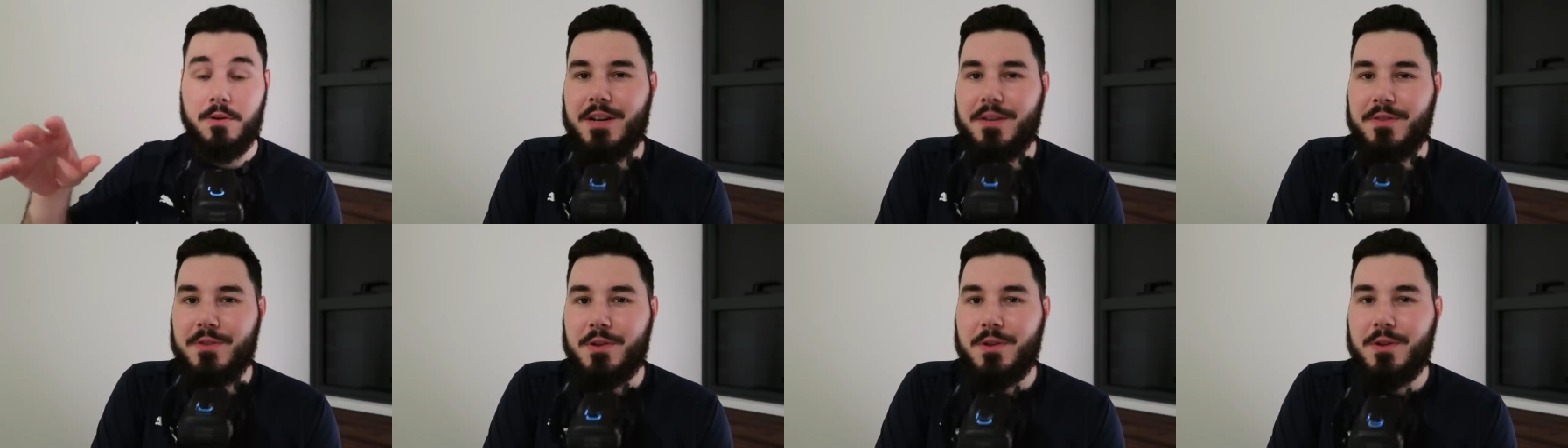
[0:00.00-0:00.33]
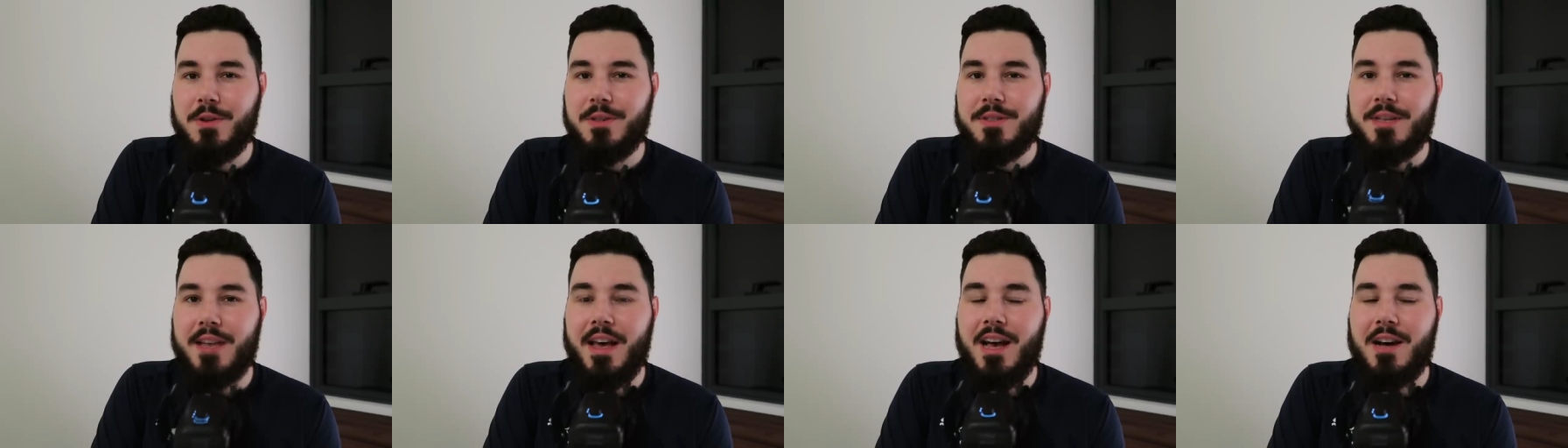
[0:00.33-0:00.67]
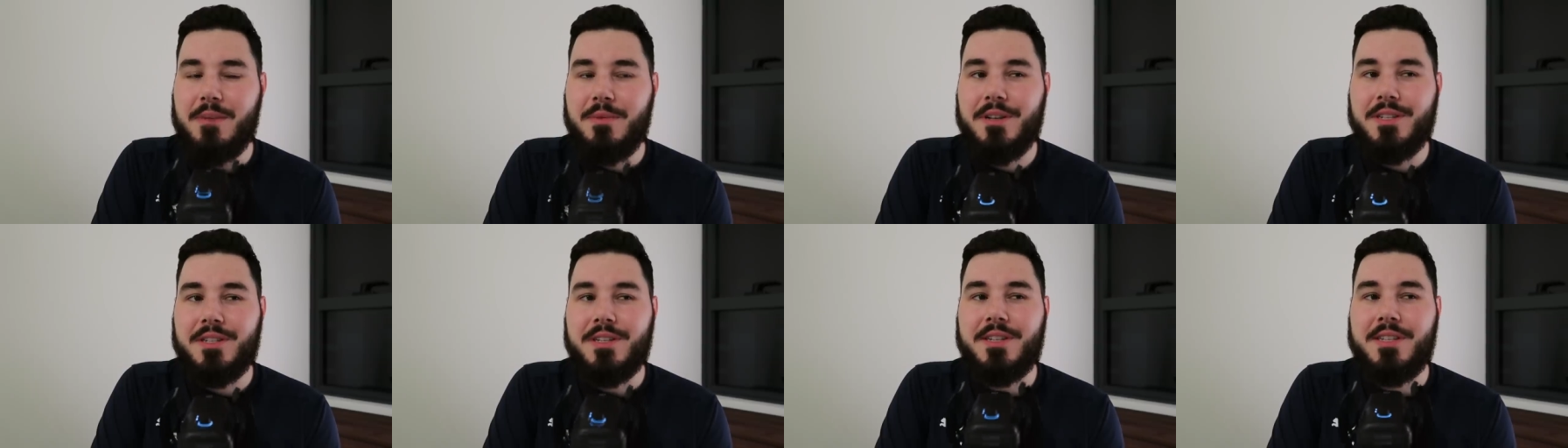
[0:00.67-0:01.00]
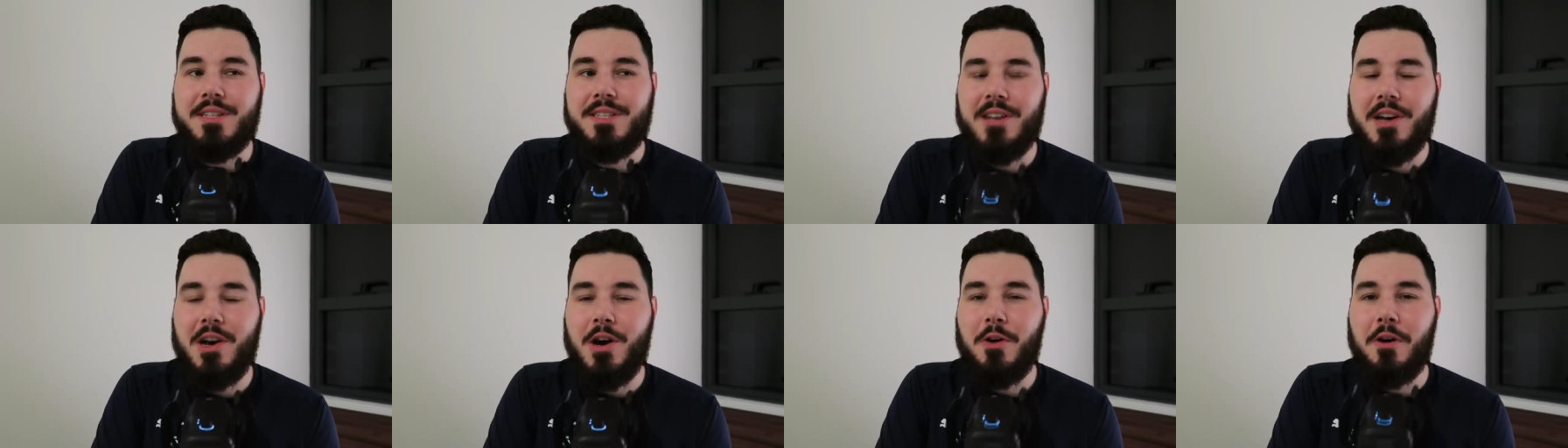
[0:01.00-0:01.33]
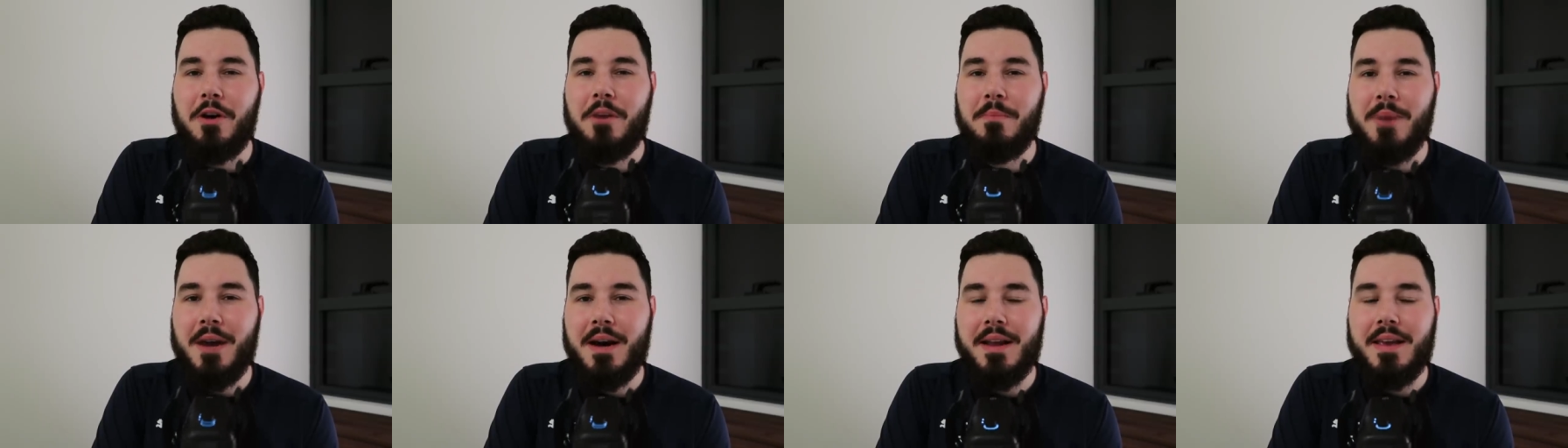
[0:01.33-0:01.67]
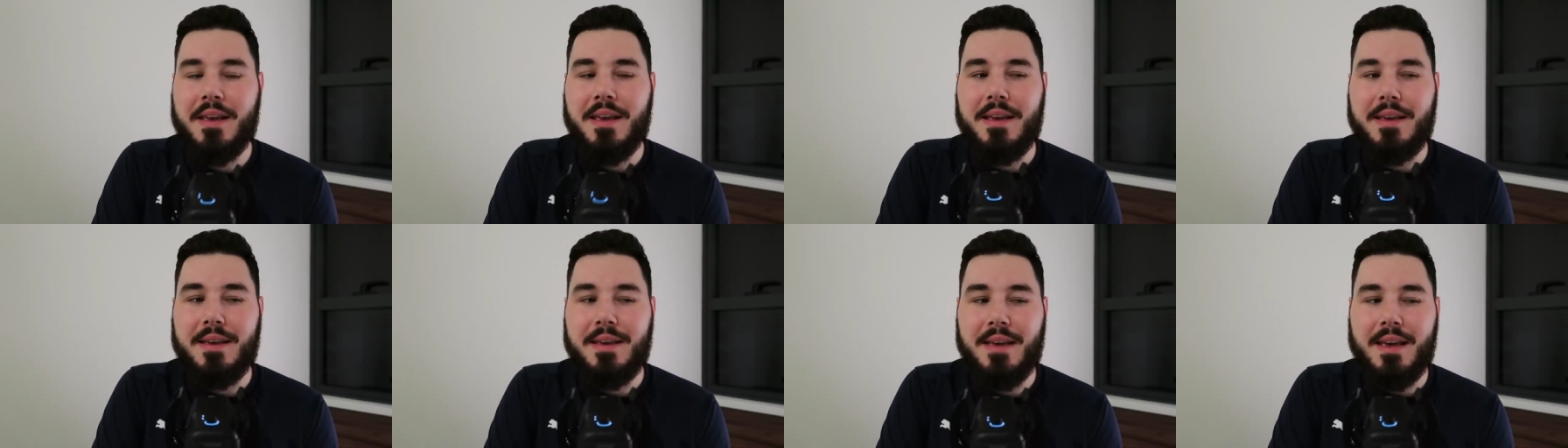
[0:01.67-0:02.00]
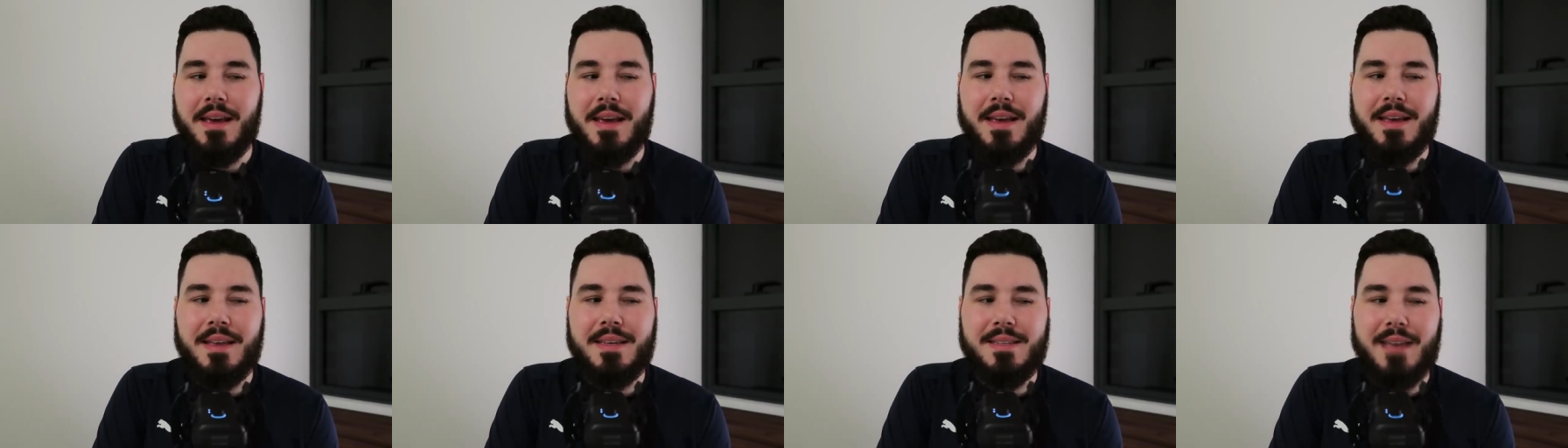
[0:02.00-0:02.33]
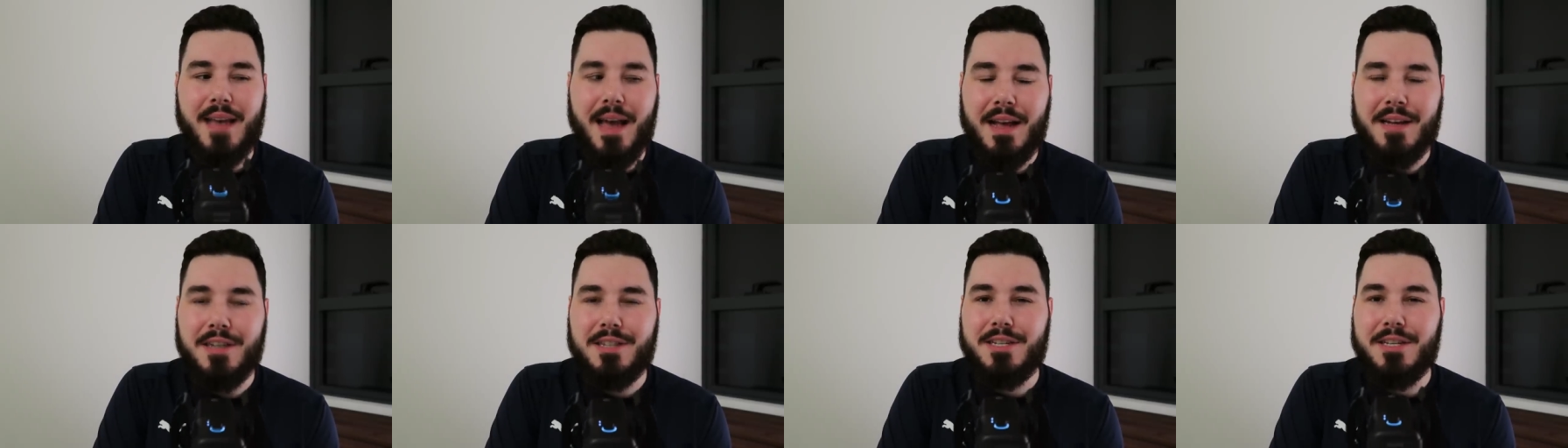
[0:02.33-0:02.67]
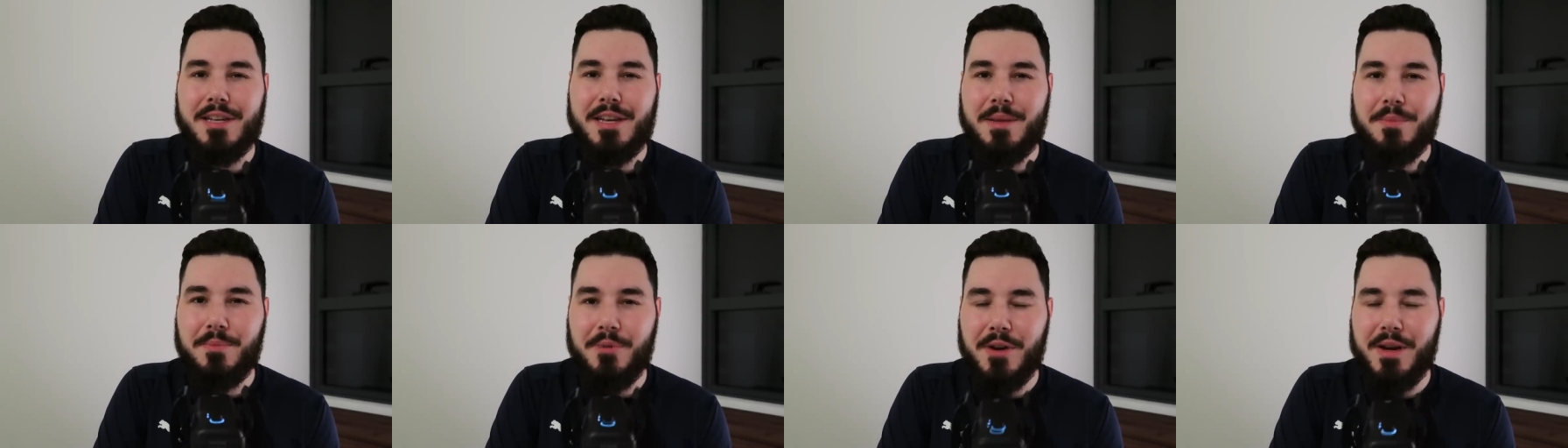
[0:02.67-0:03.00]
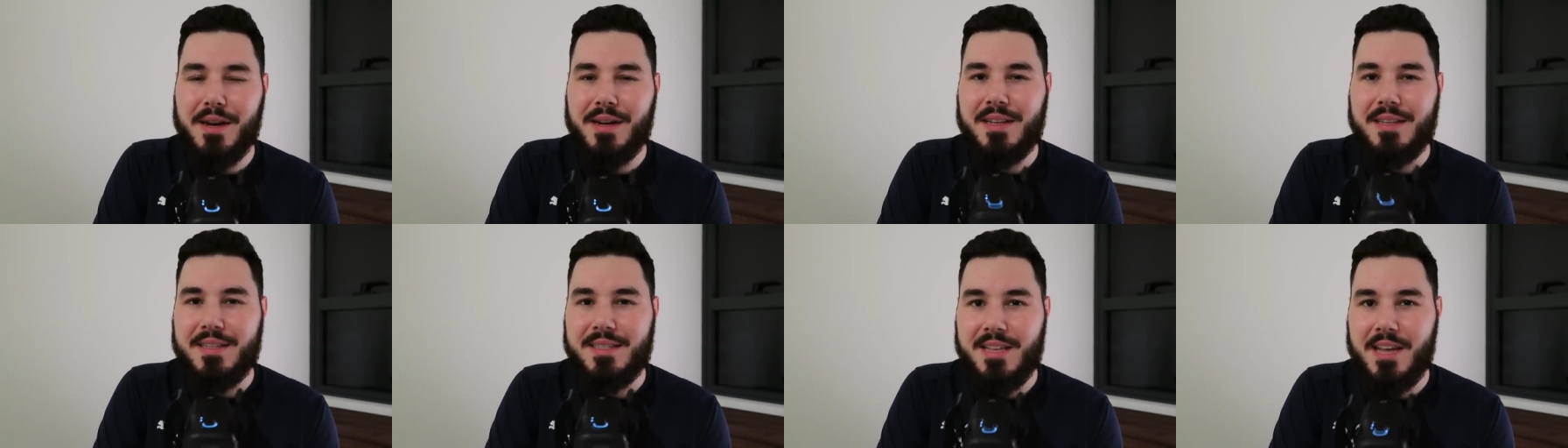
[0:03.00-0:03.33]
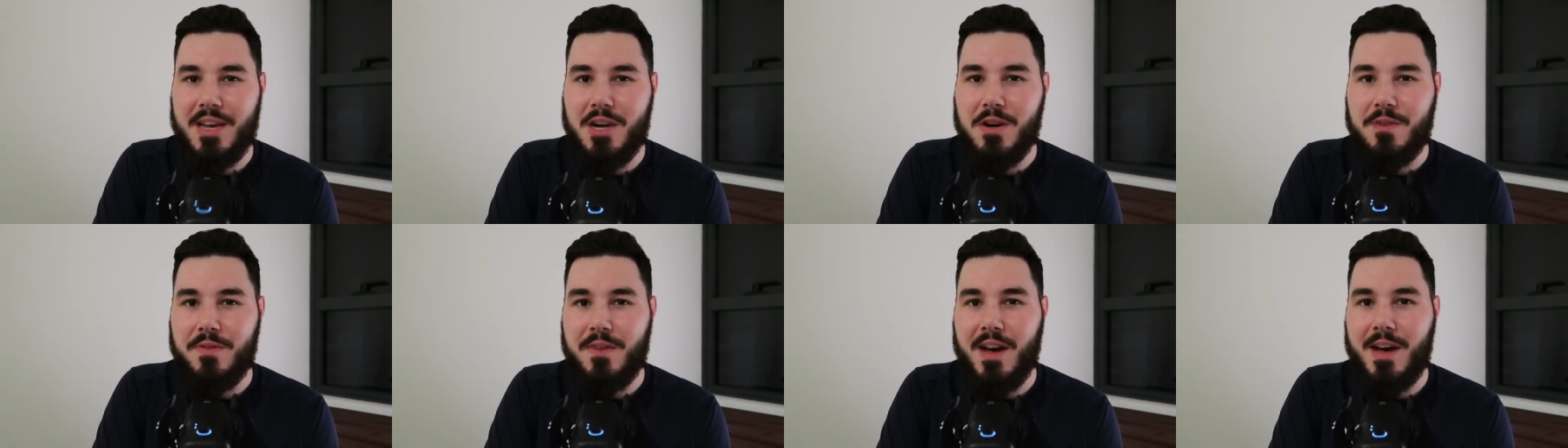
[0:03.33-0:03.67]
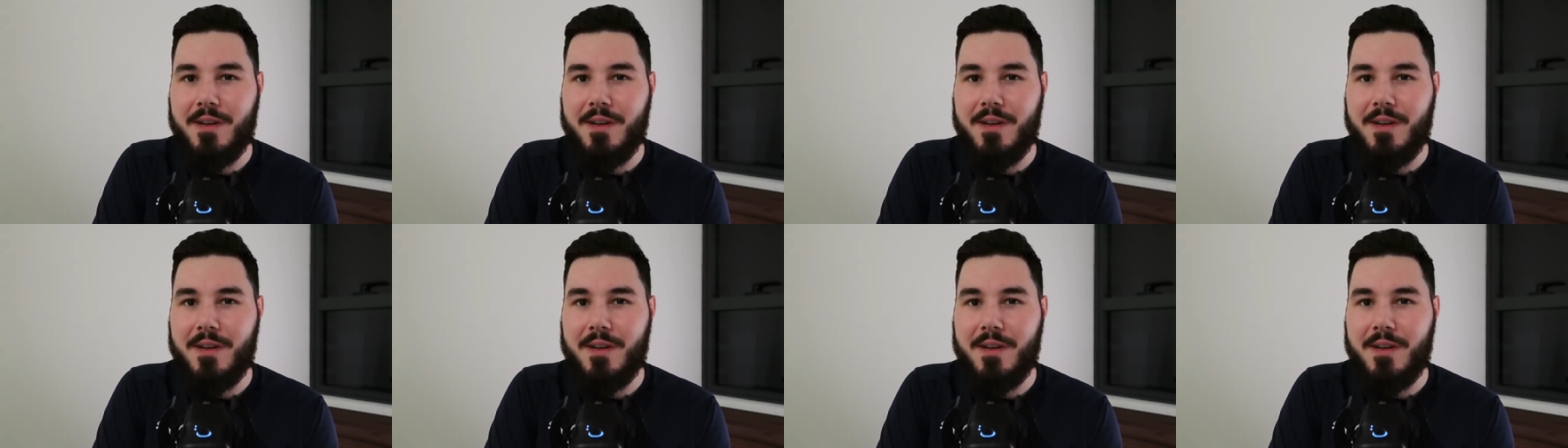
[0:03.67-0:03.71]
And of course, how much Qatari money is actually in Britain itself?